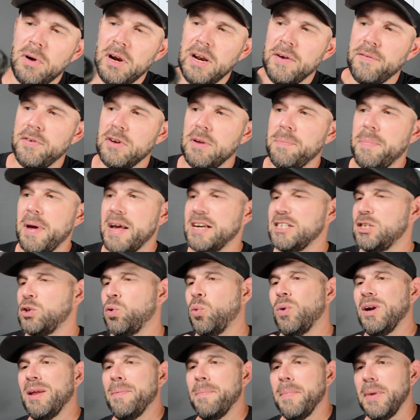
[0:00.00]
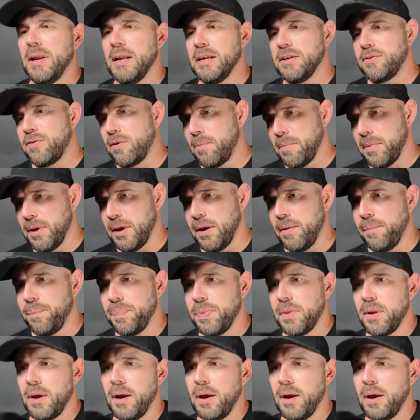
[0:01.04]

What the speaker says: running for the past 20 minutes for me.